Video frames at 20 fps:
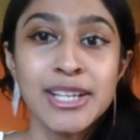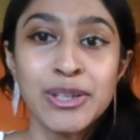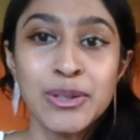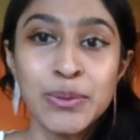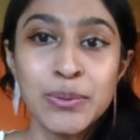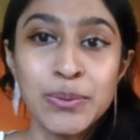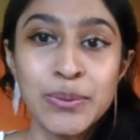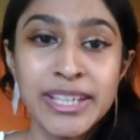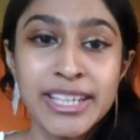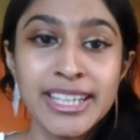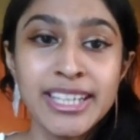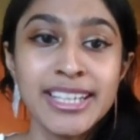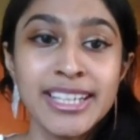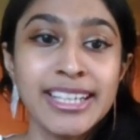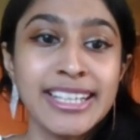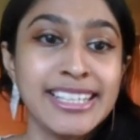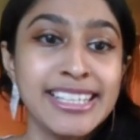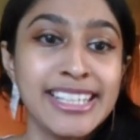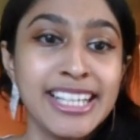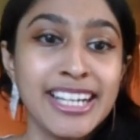UK,
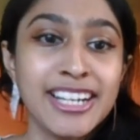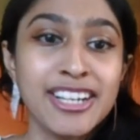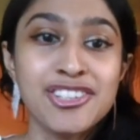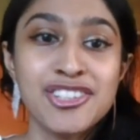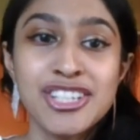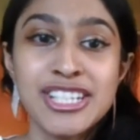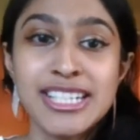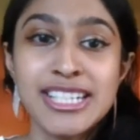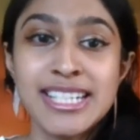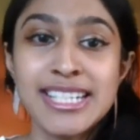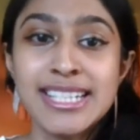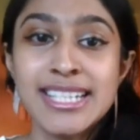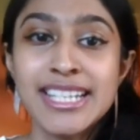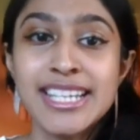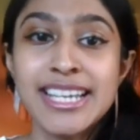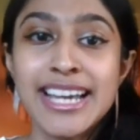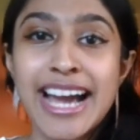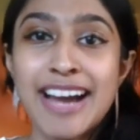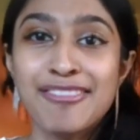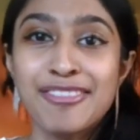India,
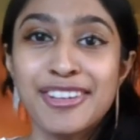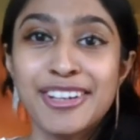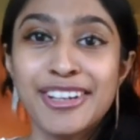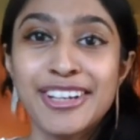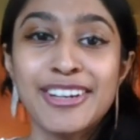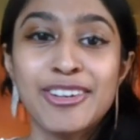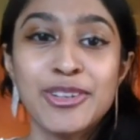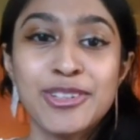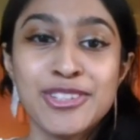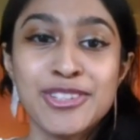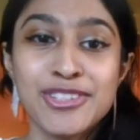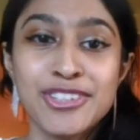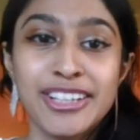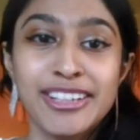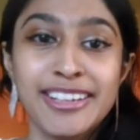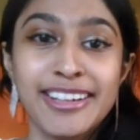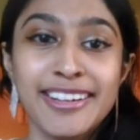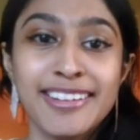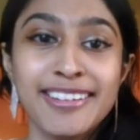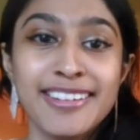GCC, Africa,
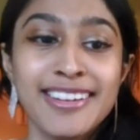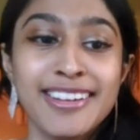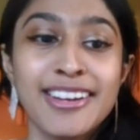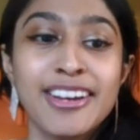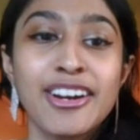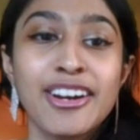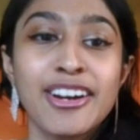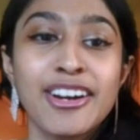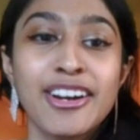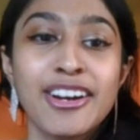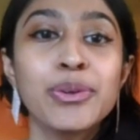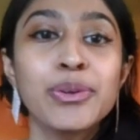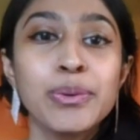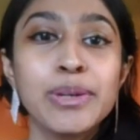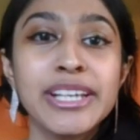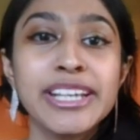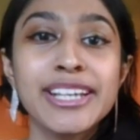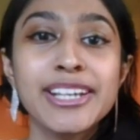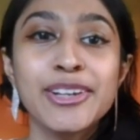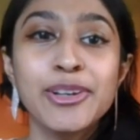Australia, a
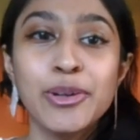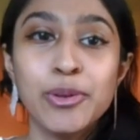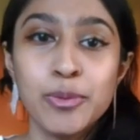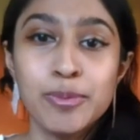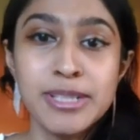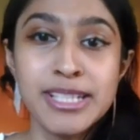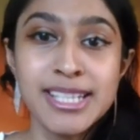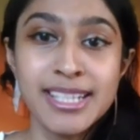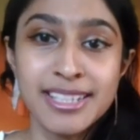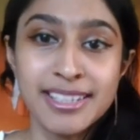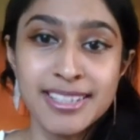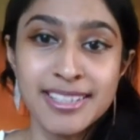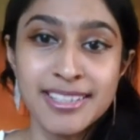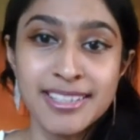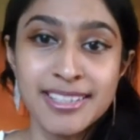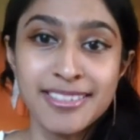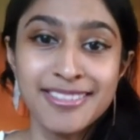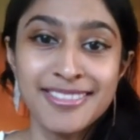truly global citizen.